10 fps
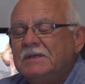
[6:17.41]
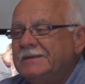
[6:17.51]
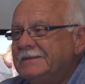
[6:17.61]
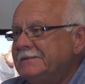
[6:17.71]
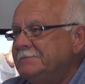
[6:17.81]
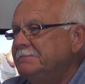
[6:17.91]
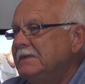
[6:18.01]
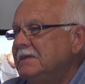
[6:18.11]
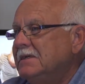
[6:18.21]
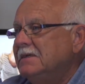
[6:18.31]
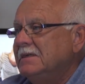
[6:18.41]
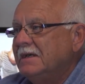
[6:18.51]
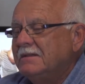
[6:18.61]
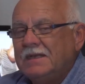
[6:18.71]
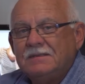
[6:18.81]

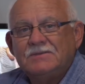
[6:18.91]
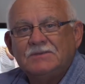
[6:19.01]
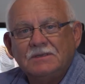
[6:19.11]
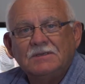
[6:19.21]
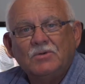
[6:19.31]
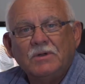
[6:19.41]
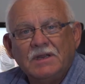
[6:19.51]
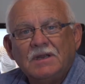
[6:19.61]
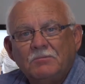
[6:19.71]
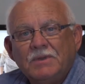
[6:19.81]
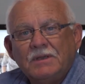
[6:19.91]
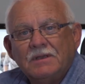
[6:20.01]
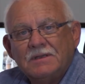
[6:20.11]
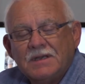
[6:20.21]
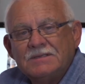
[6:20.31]
Now that could end up being
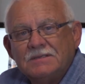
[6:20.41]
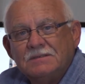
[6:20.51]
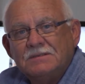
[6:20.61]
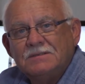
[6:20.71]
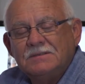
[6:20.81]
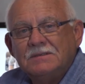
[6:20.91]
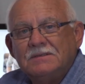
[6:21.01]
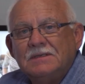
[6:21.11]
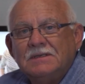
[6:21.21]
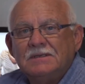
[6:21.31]
a case that